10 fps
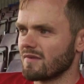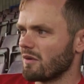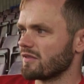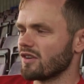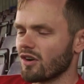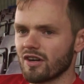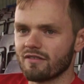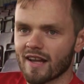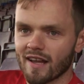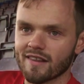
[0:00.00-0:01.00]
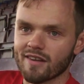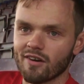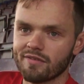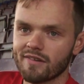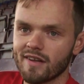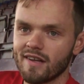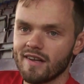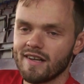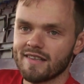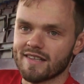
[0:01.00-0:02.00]
I'm obviously not going to write anything off
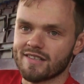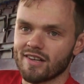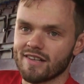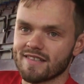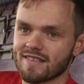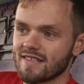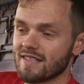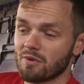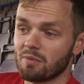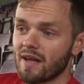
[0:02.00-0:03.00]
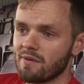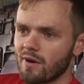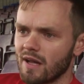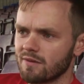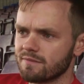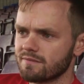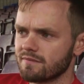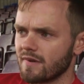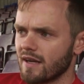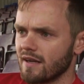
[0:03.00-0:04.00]
this early into the season. We're playing well,
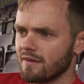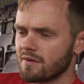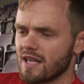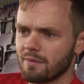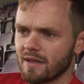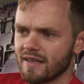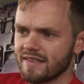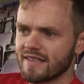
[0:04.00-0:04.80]
keeping clean